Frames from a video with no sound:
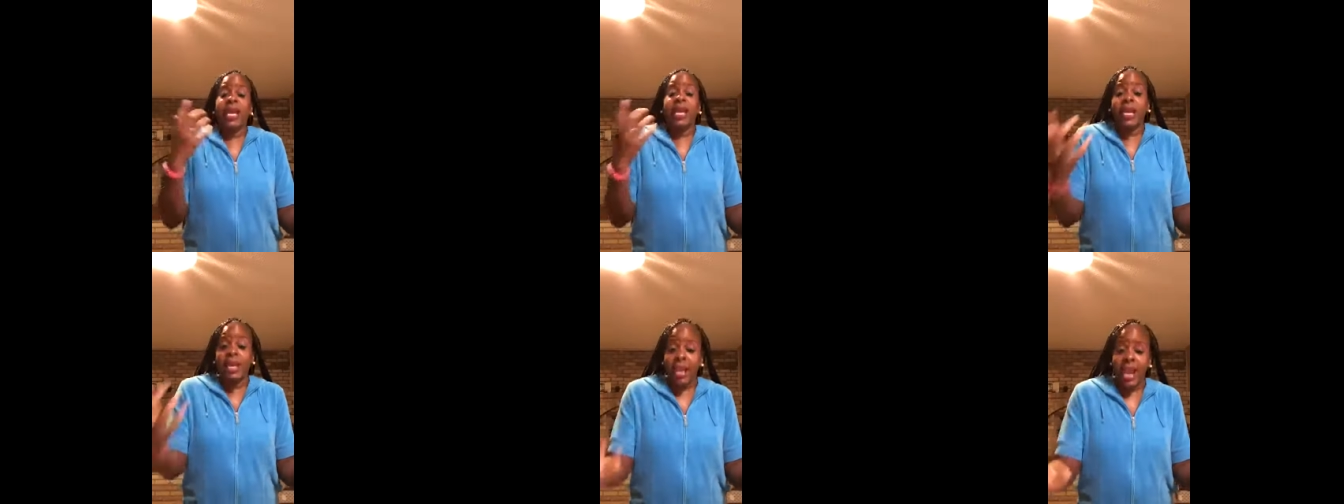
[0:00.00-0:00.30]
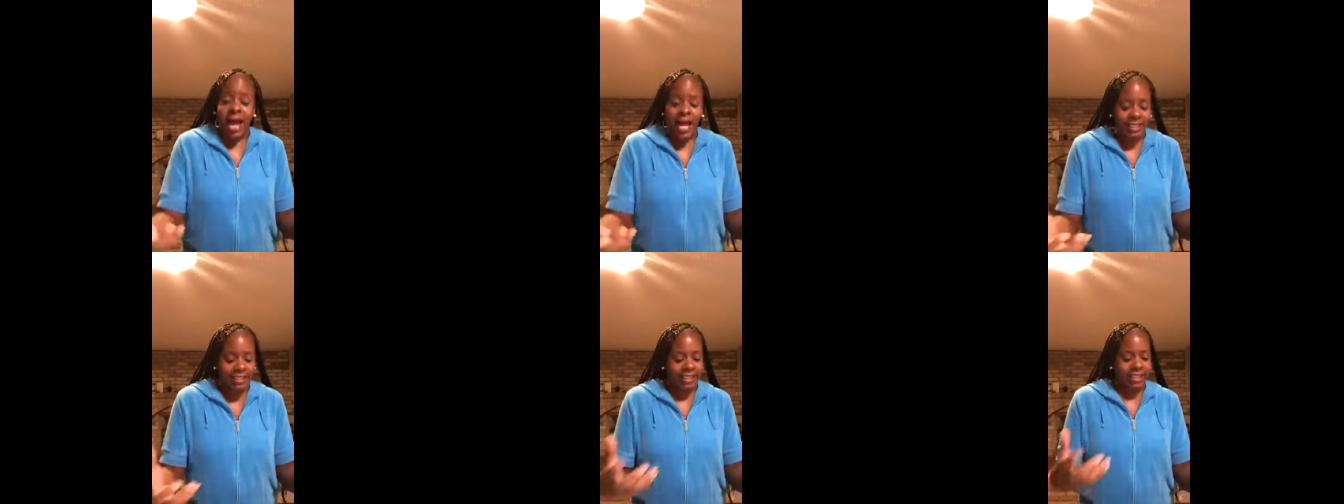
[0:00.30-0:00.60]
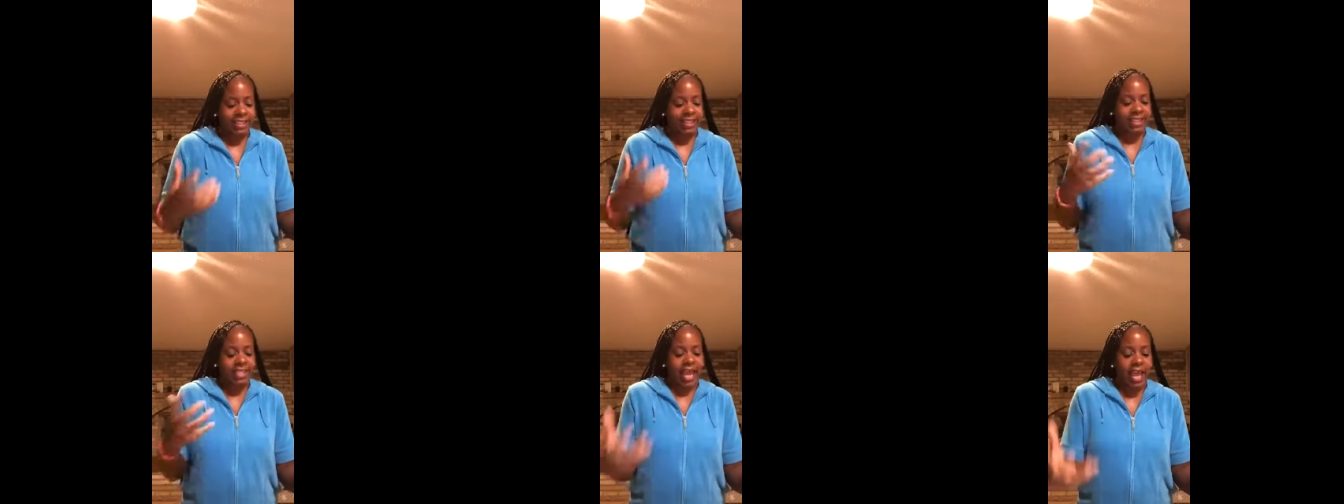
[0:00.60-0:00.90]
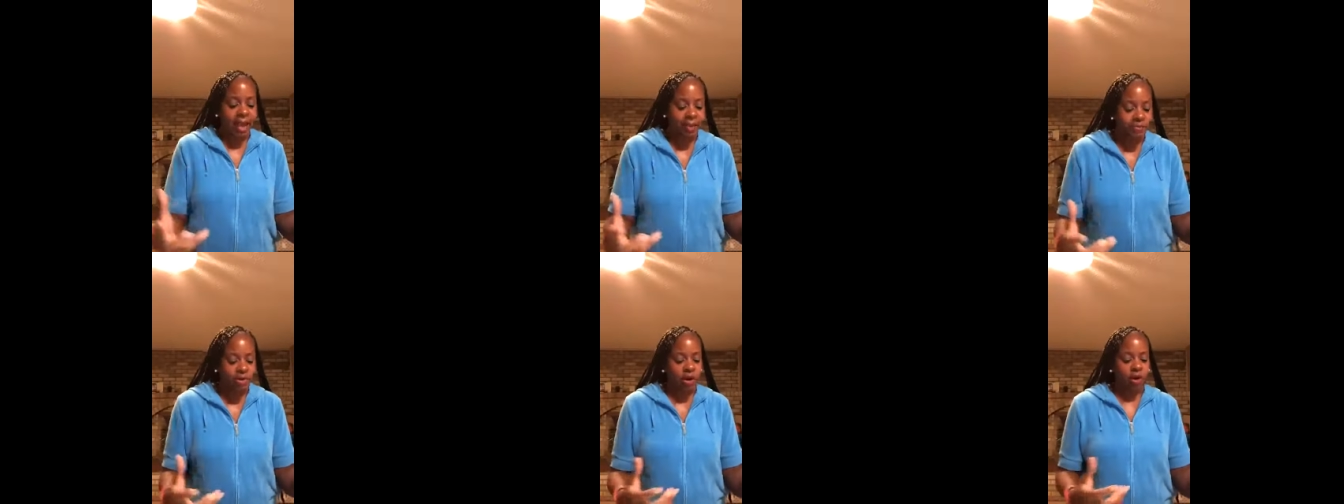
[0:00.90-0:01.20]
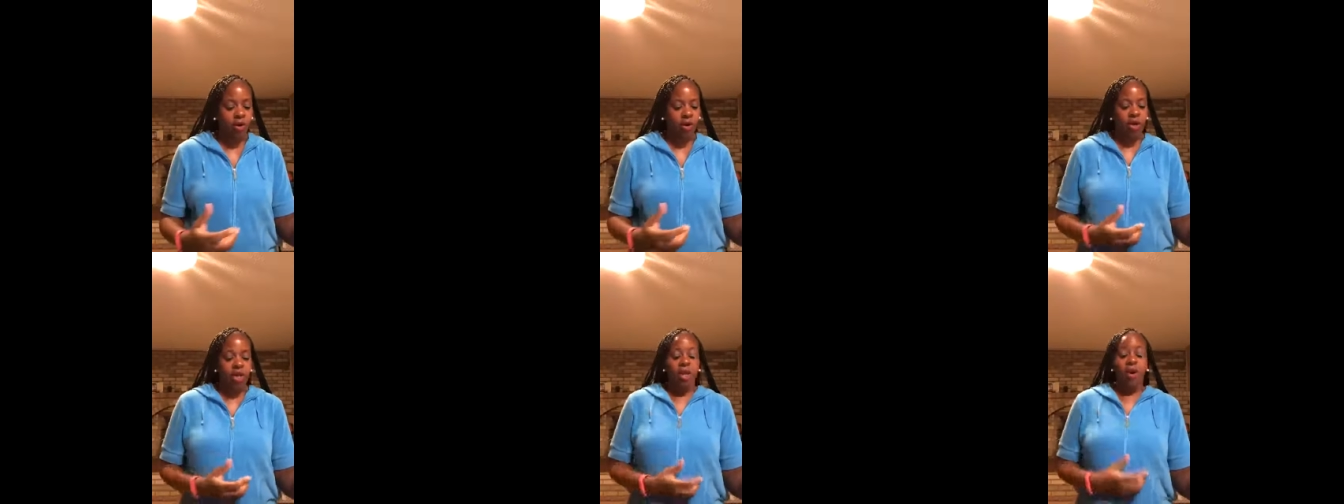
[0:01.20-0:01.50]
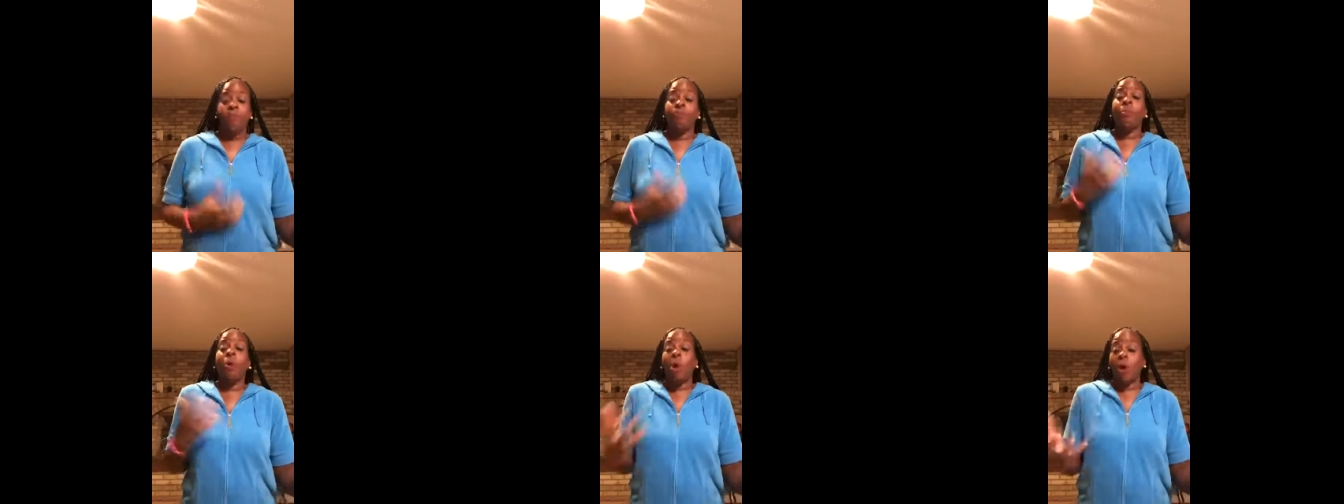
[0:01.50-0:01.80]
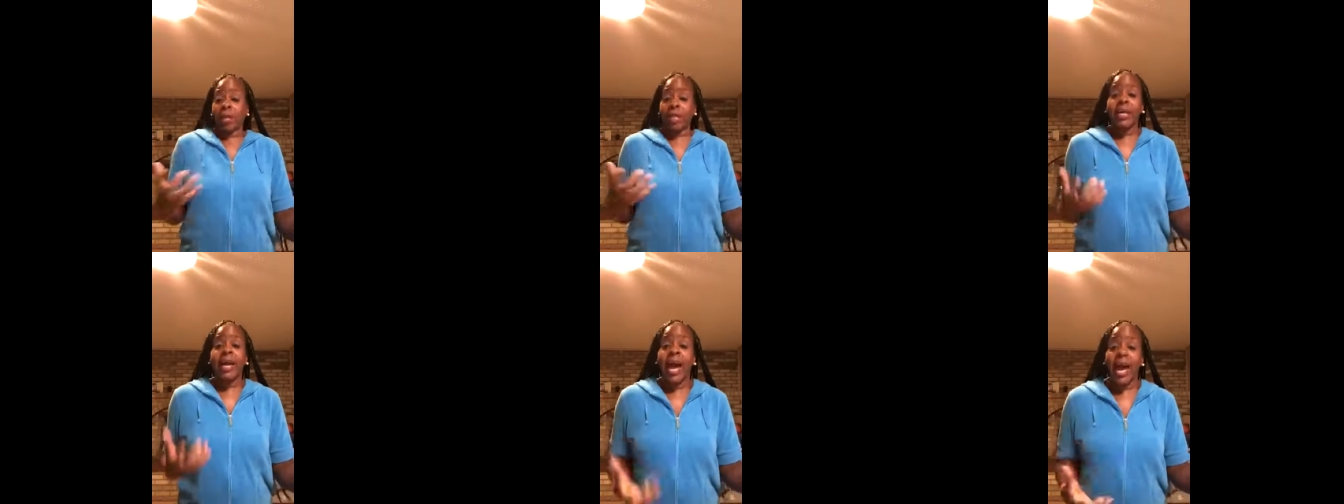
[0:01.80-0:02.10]
Eli to Samuel.
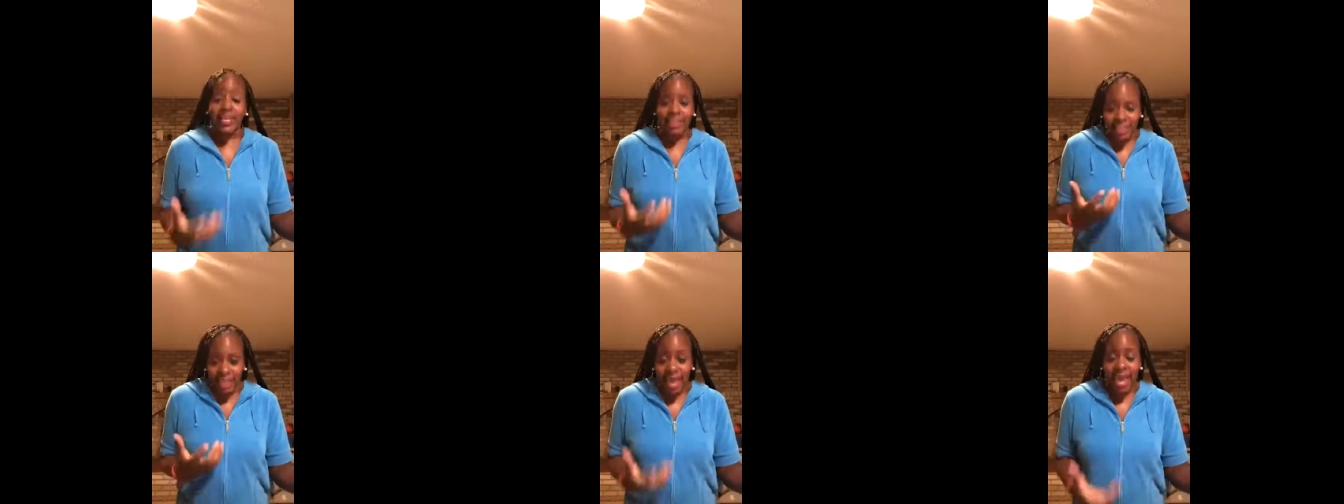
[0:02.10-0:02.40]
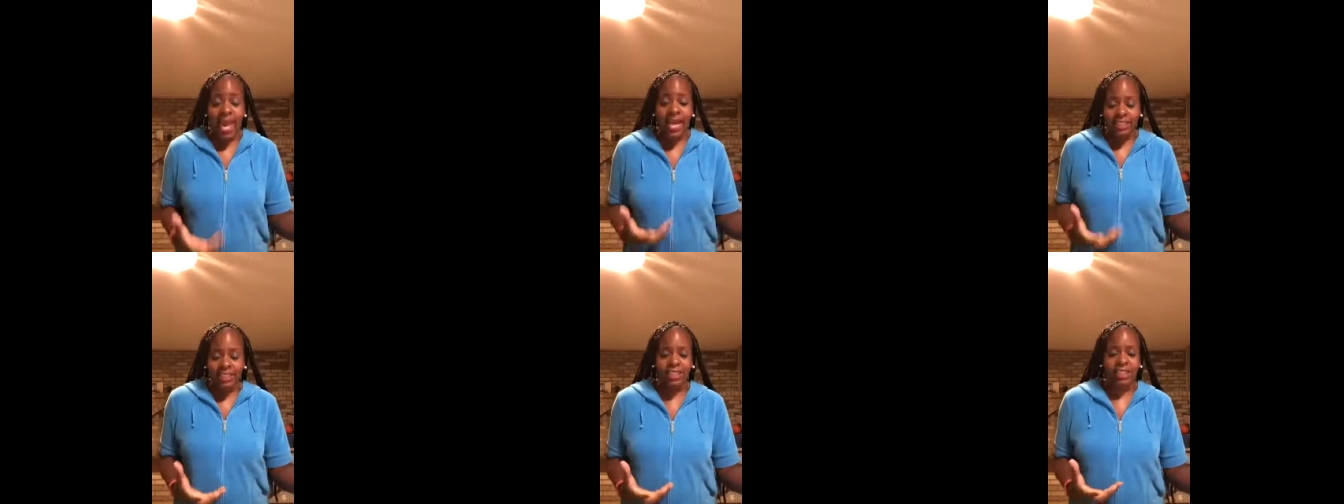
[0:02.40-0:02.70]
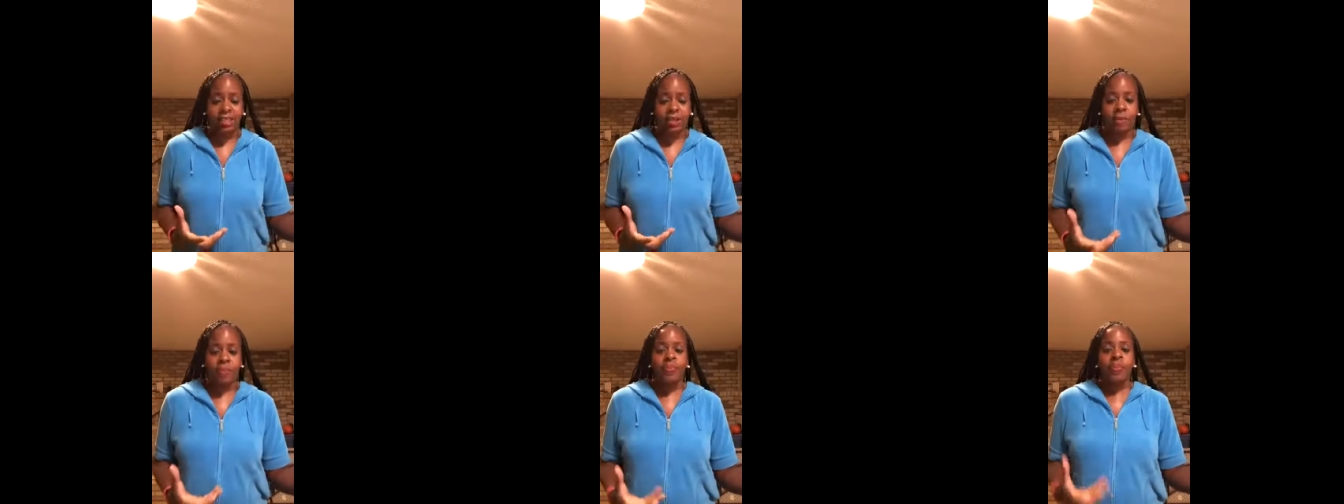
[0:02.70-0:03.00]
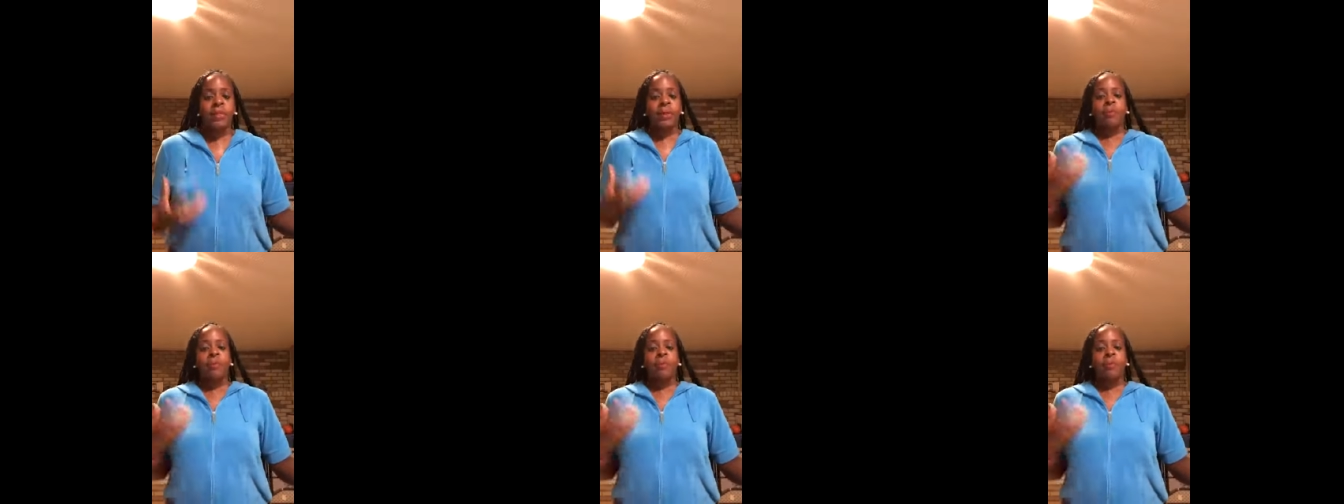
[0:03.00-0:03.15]
Mordecai to Esther.